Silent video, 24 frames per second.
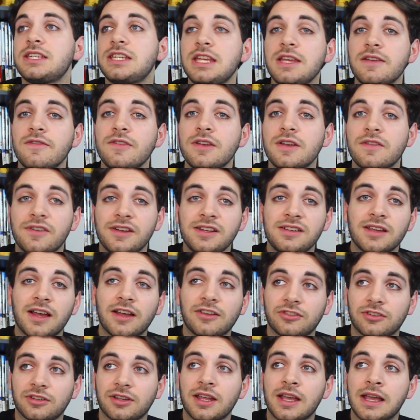even if it
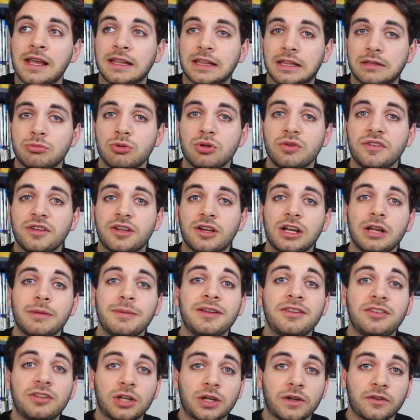doesn't, the movie could have
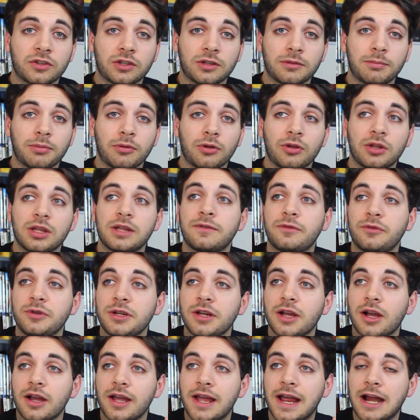been serviceable if
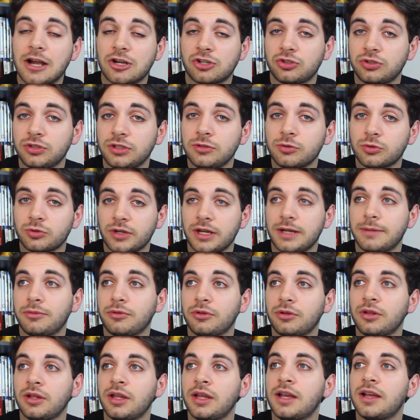we actually were
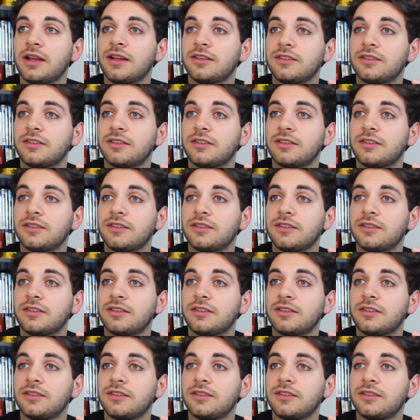able